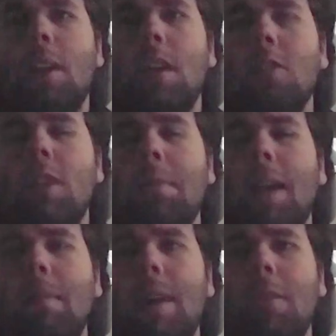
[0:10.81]
uh,
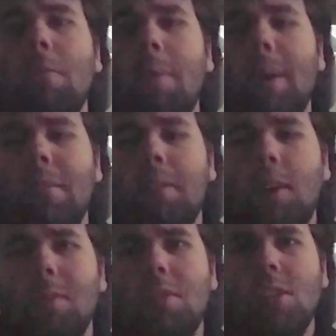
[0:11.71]
tripod mount for my
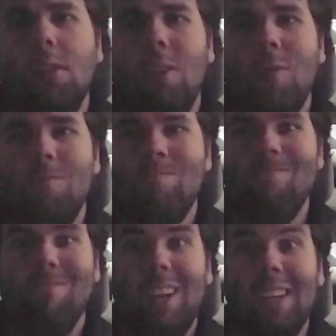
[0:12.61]
phone, so
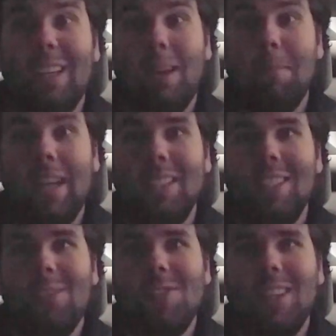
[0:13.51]
now I can get back
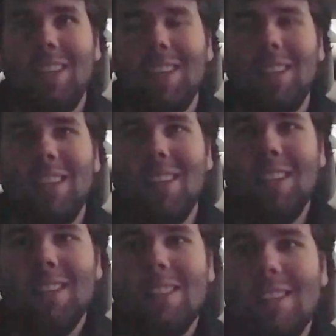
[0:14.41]
to using, uh,
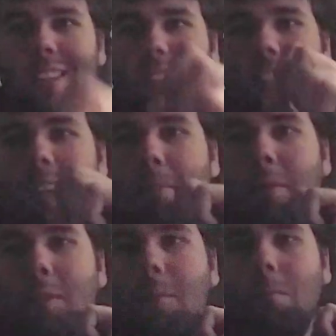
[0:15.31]
the suction cup
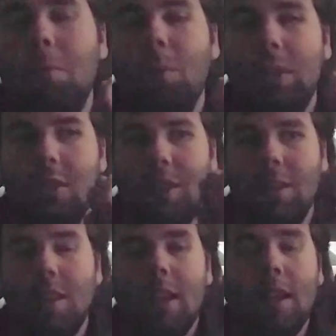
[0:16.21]
for the windshield.